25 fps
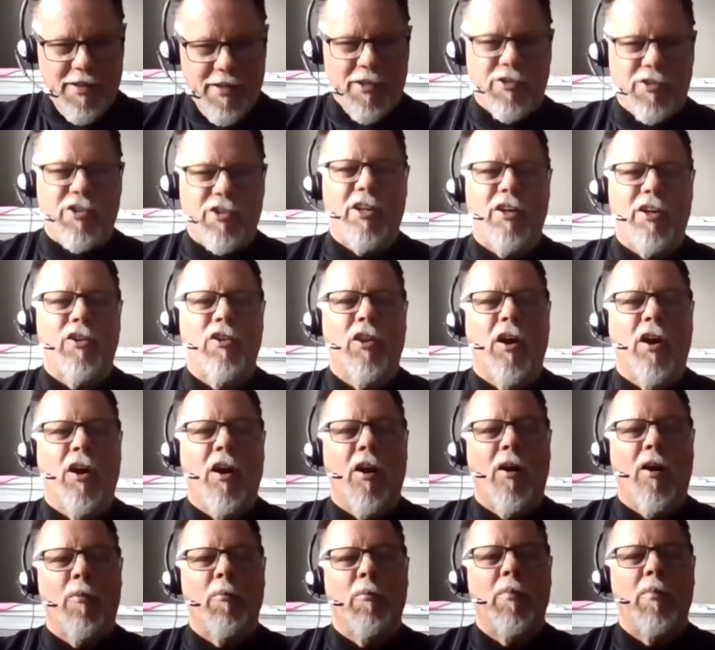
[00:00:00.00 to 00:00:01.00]
is in
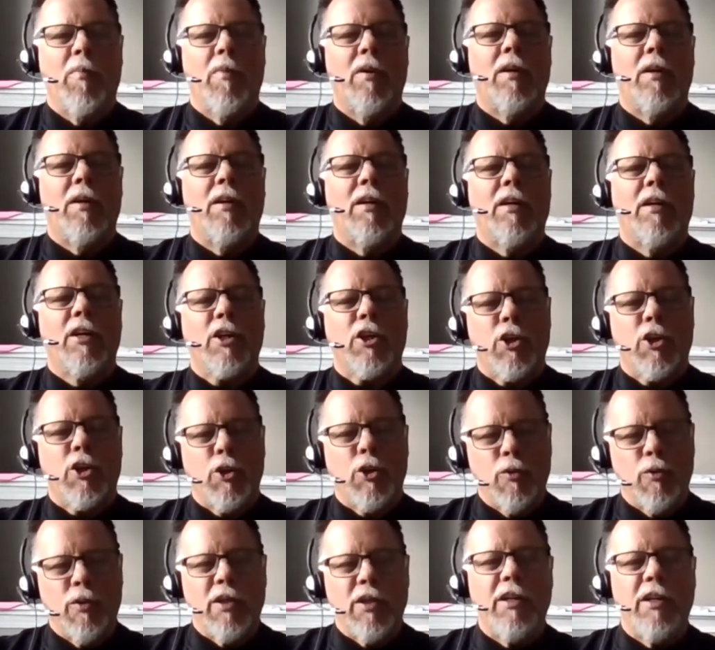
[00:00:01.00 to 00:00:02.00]
alarm,
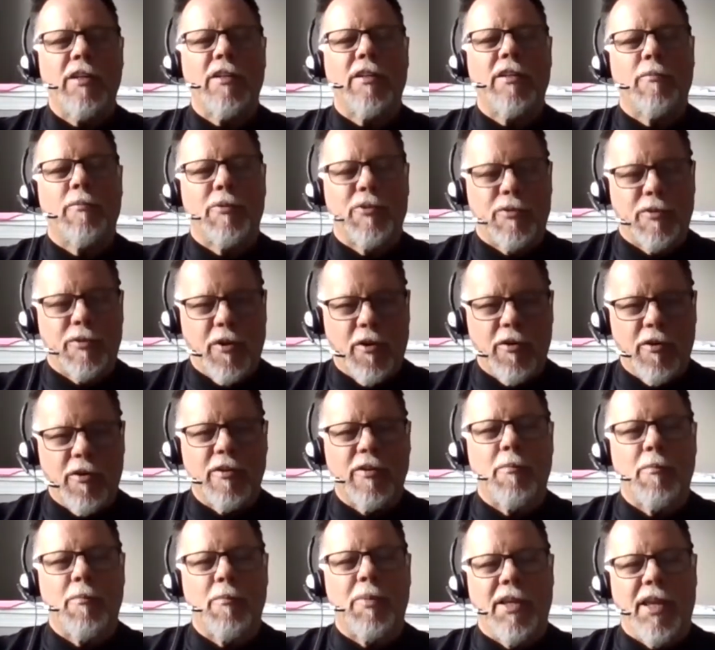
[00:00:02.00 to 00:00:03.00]
you need to
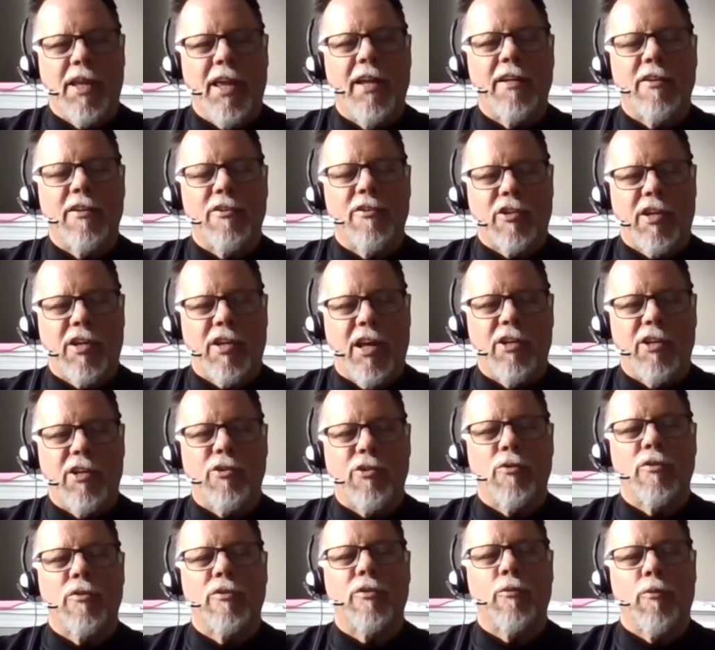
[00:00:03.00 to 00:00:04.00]
start to plan and
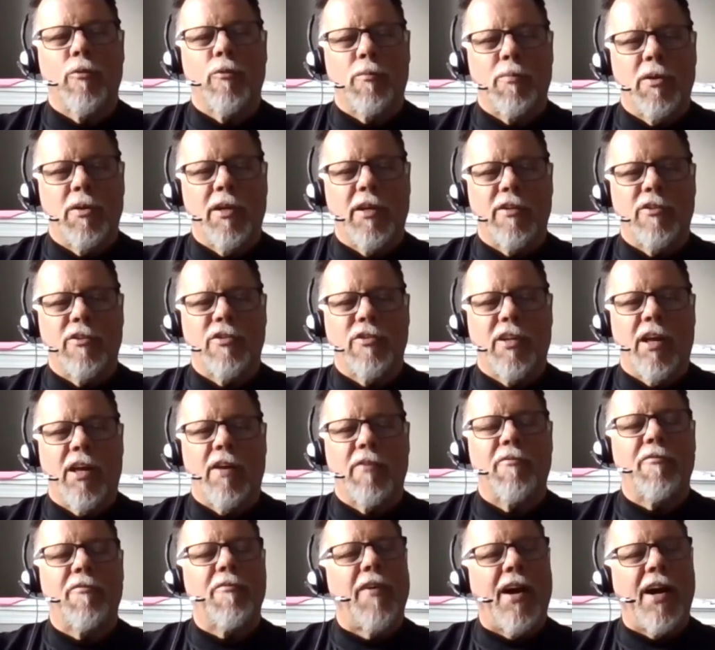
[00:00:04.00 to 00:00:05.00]
schedule to replace
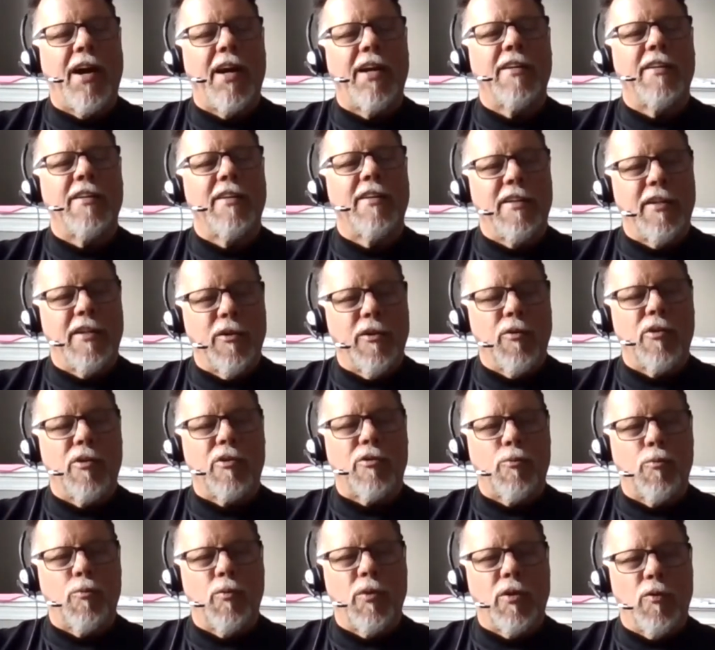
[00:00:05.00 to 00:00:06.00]
that. Find the
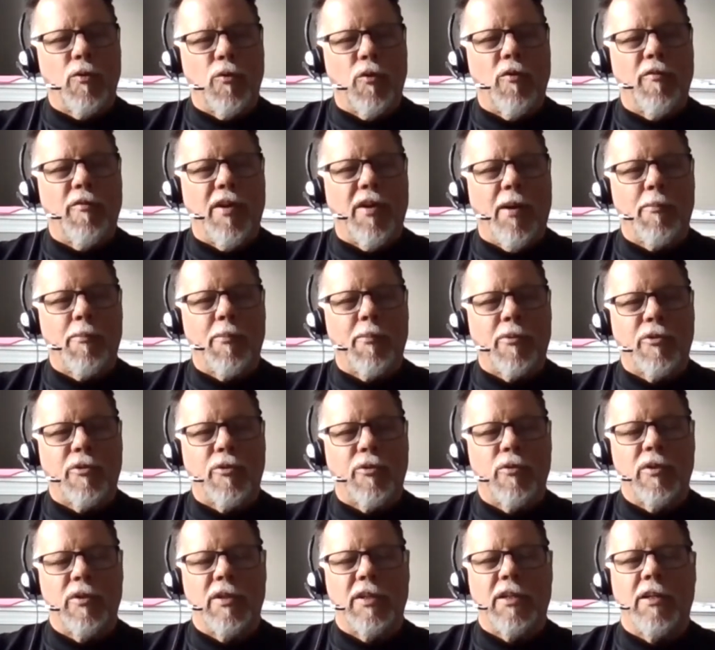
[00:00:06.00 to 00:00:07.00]
nearest window of
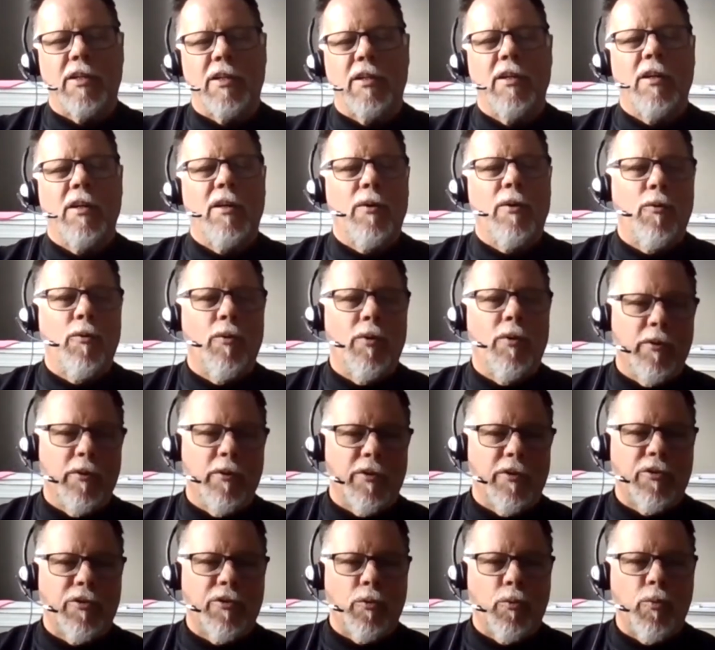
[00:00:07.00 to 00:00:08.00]
opportunity, whether
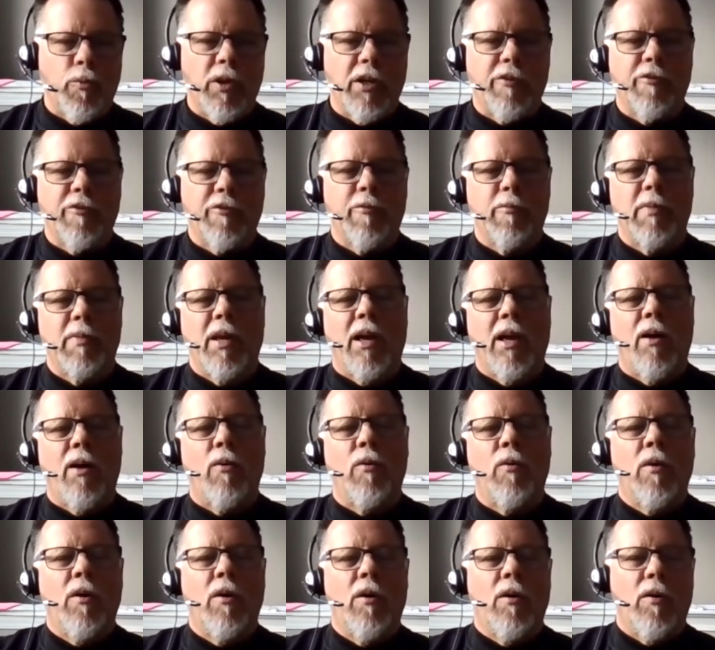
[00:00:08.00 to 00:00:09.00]
it's a week from
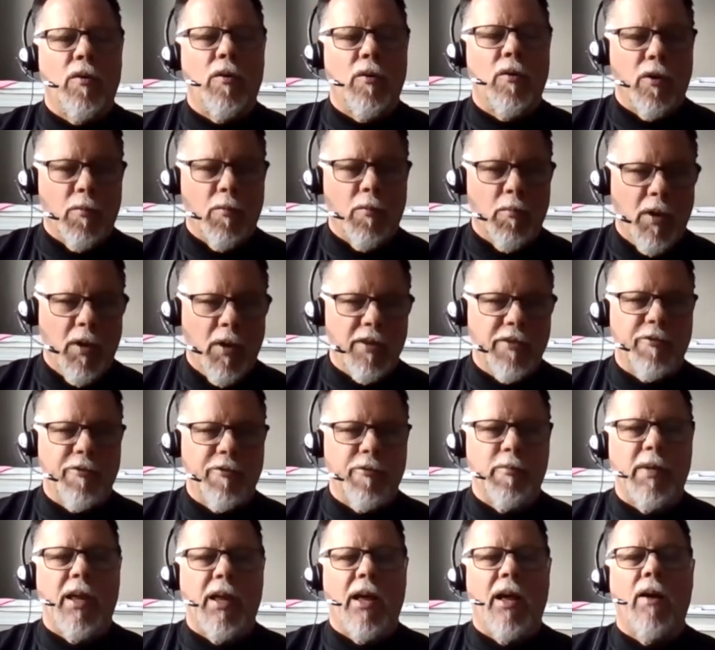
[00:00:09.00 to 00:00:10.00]
now or a month
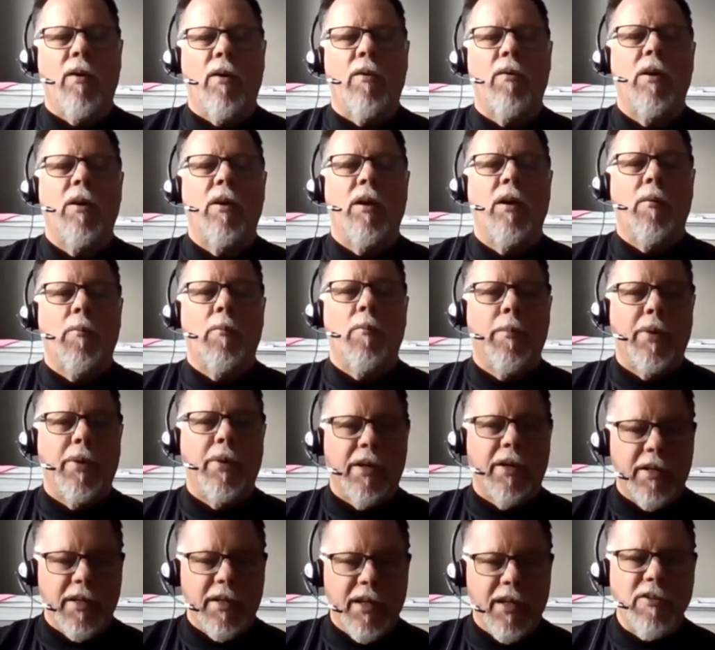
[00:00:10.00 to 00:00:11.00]
from now, but
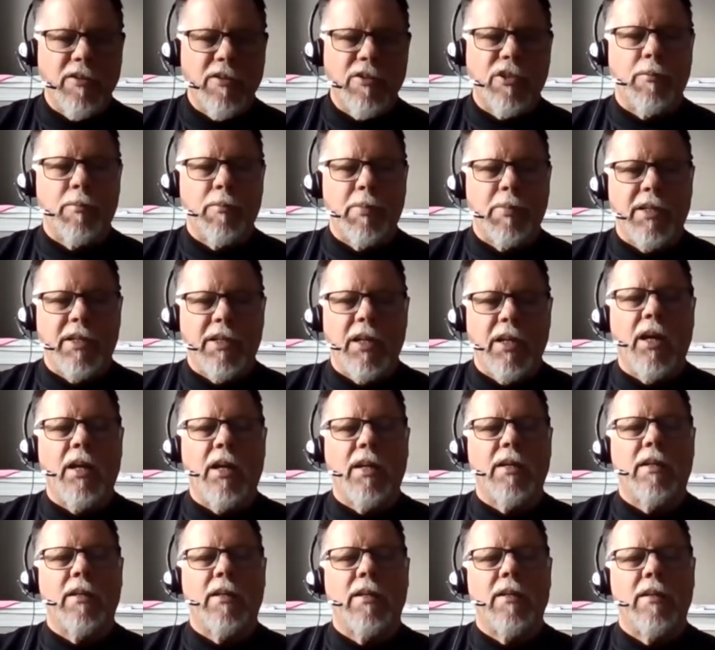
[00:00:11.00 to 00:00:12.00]
it needs to be
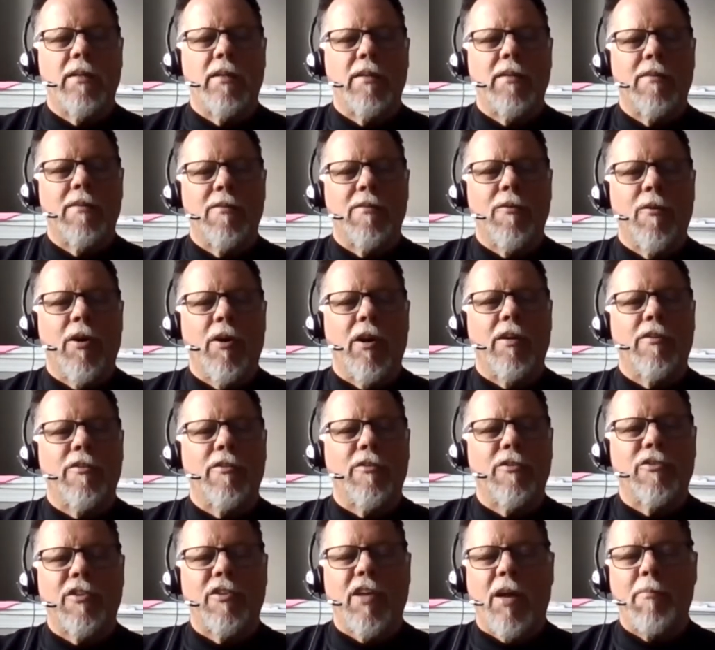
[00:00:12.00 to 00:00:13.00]
done,
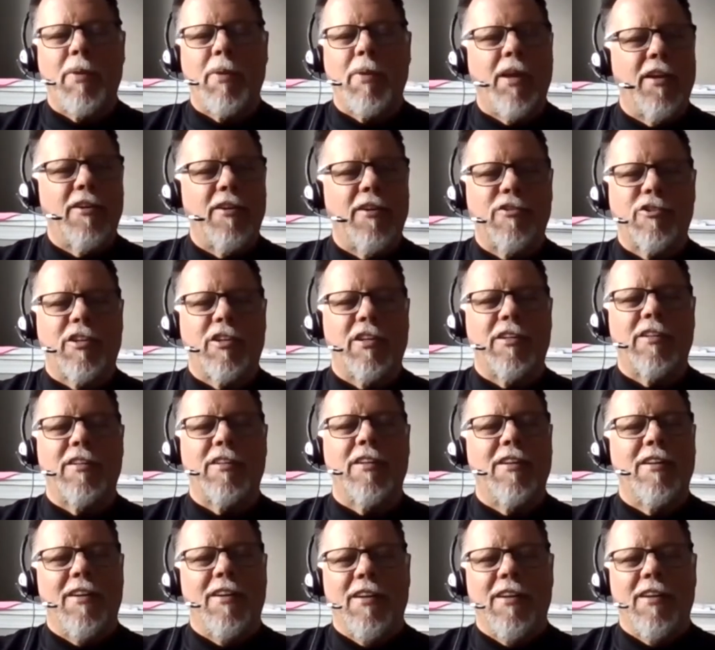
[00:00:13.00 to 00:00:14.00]
right? Stop
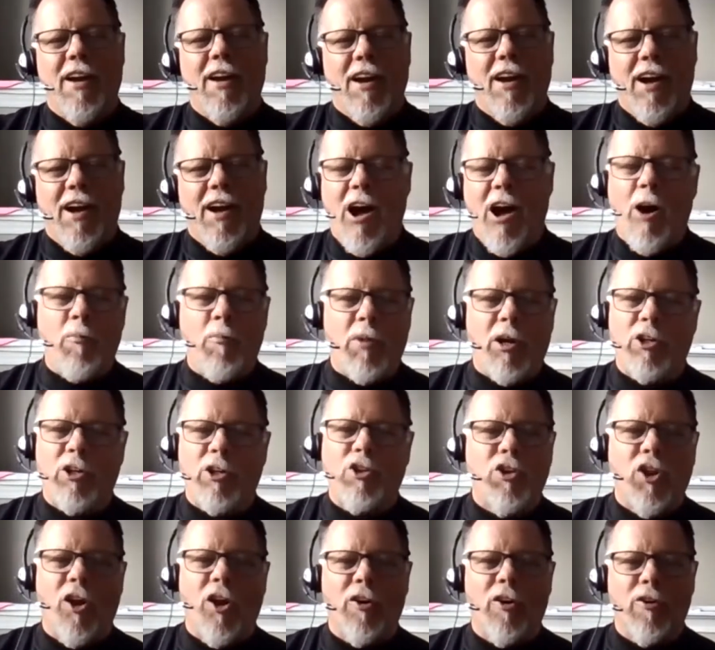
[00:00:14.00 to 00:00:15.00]
asking, how
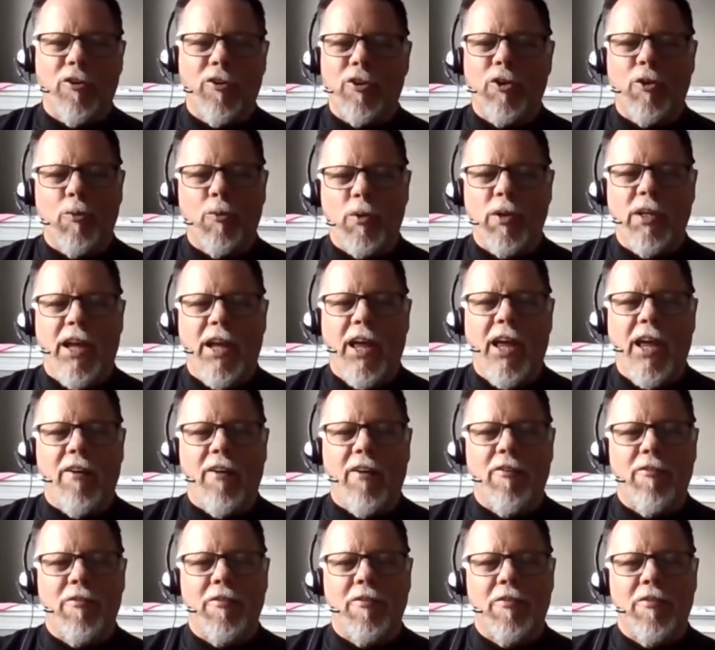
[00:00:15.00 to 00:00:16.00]
much longer do we
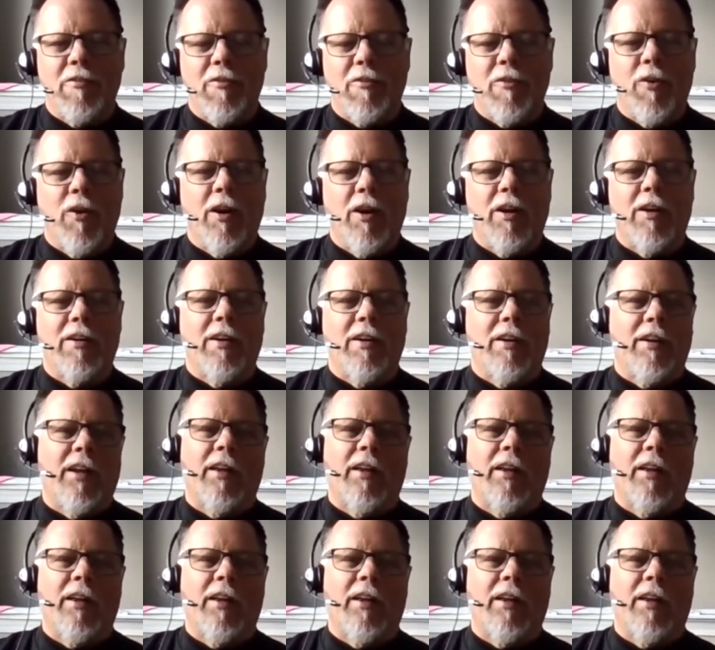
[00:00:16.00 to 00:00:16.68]
have, right?